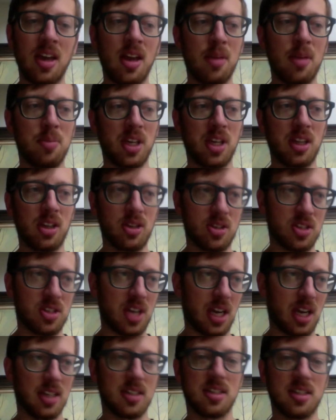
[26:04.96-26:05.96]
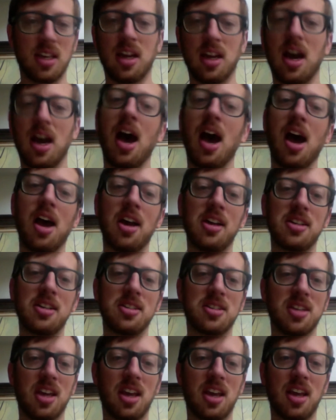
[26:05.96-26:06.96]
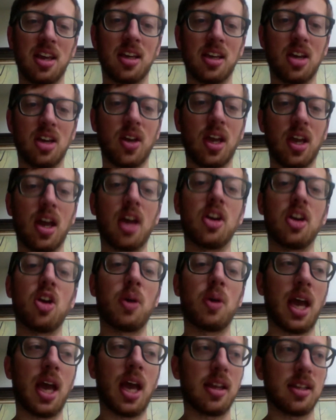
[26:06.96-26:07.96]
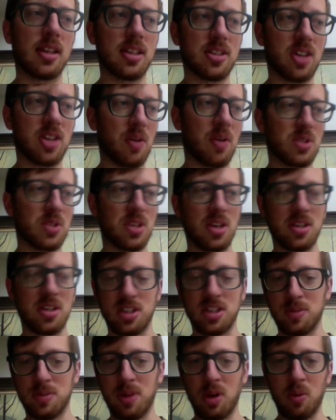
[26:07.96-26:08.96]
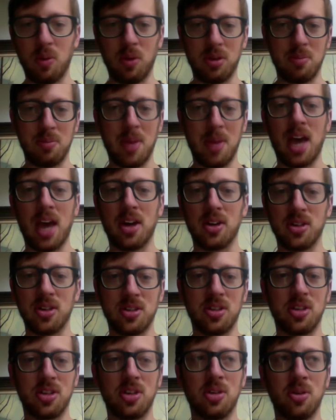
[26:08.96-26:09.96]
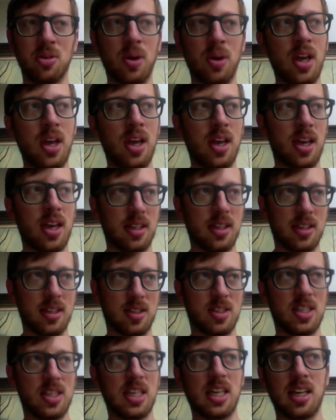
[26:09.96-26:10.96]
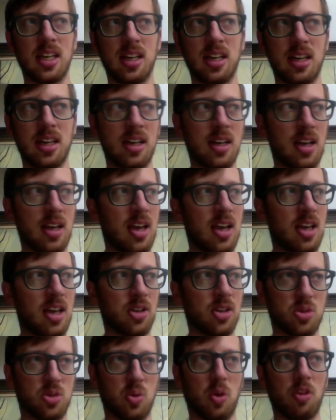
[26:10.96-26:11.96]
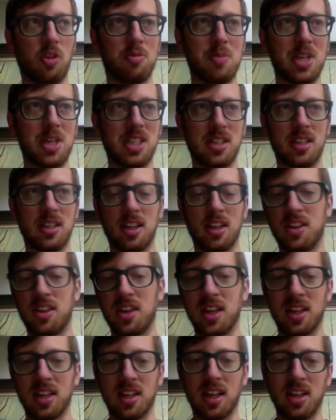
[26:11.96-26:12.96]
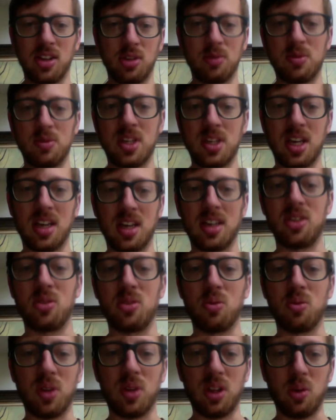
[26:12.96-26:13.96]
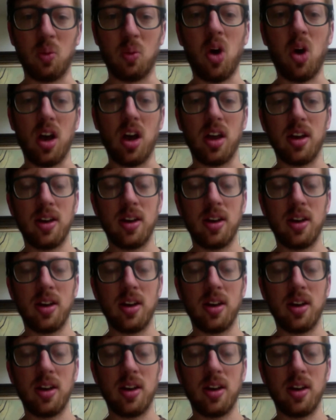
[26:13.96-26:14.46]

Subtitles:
being their second set of eyes, saying, okay, I know we had these conversations about what matters to you in this scene. You're sort of missing the thing that you've said you really want.